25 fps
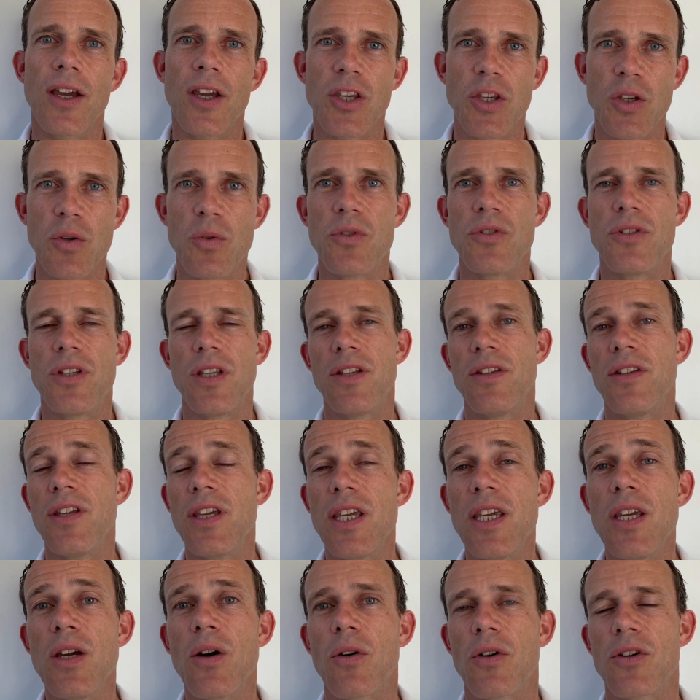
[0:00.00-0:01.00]

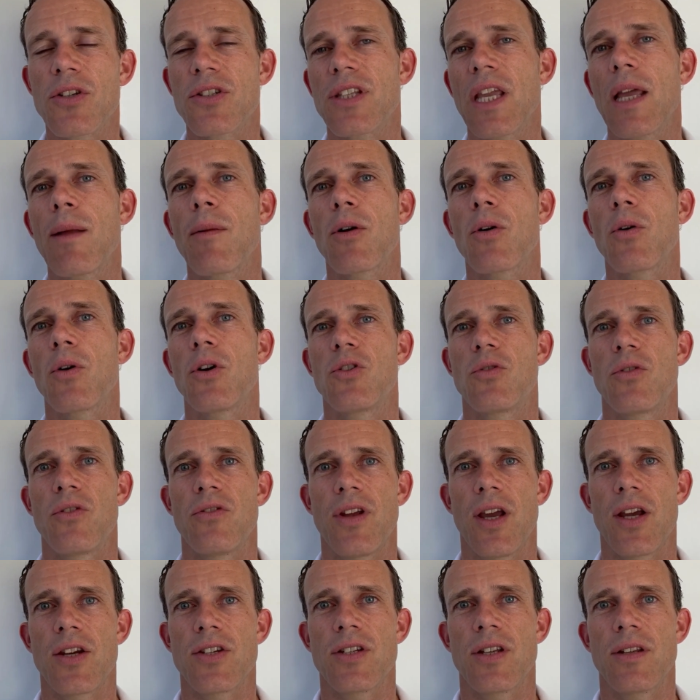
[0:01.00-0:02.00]
USDT or a stablecoin
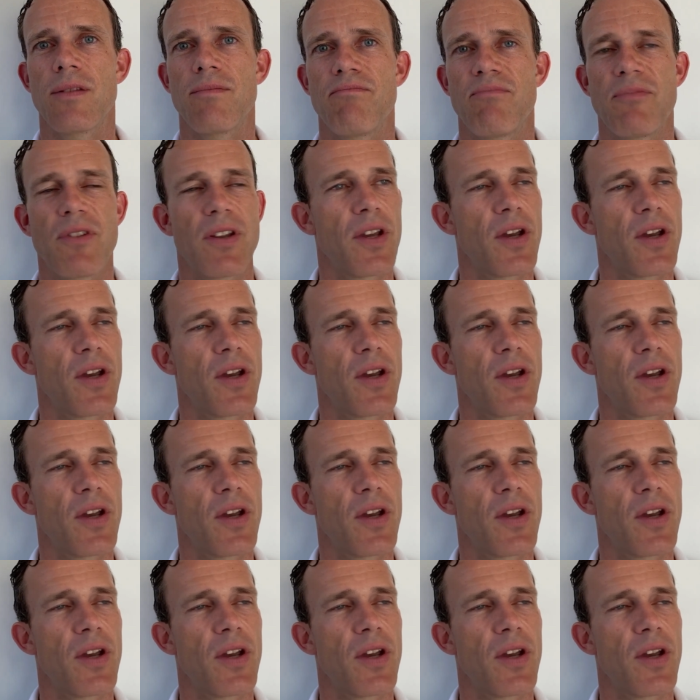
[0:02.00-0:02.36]
transaction